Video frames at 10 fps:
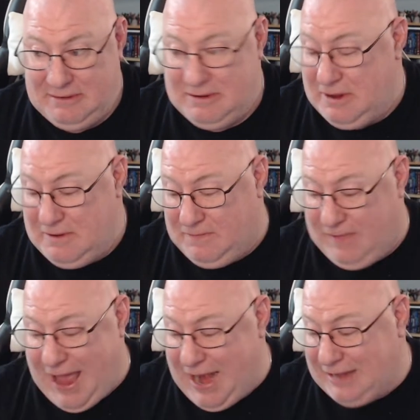
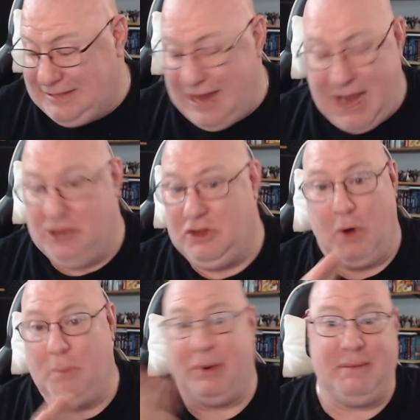flat out said,
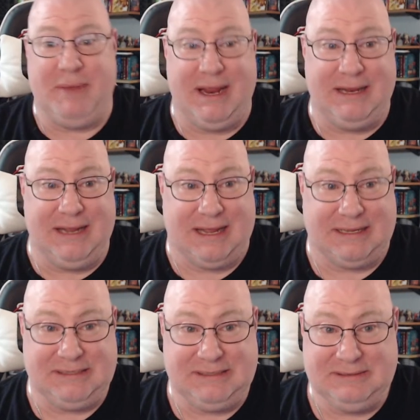don't bring me into
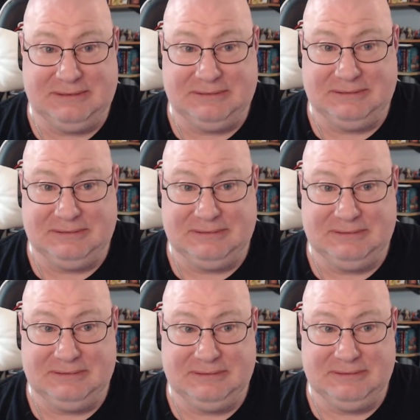this.
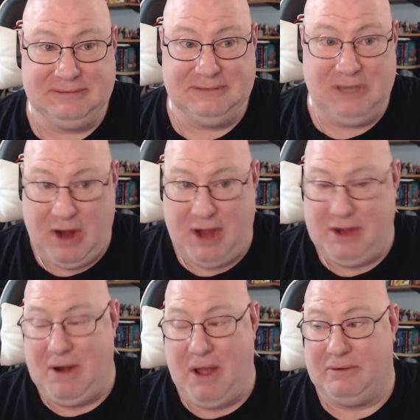You're on your own.